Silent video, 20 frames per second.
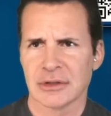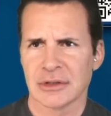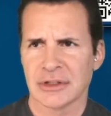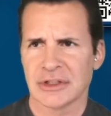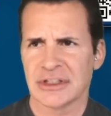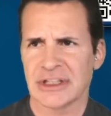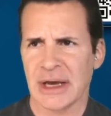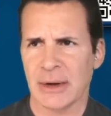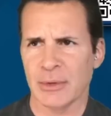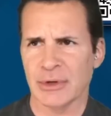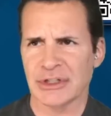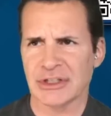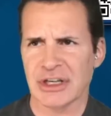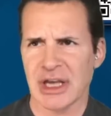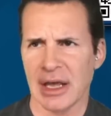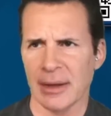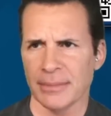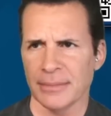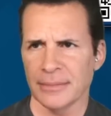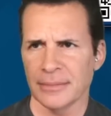Is that what's
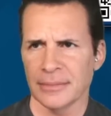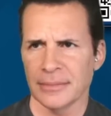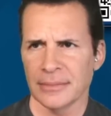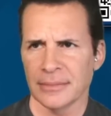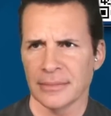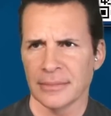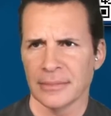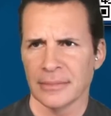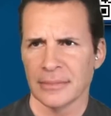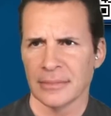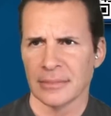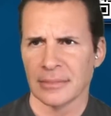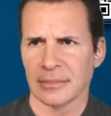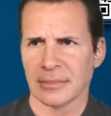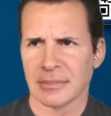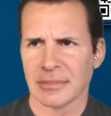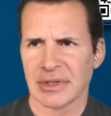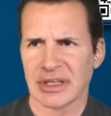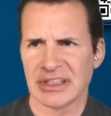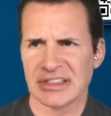up?
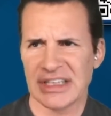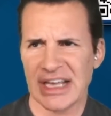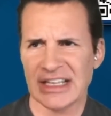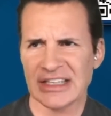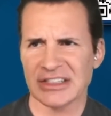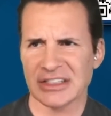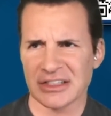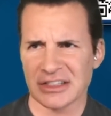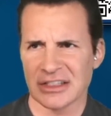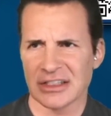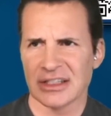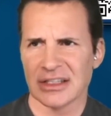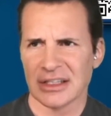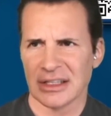Because that's,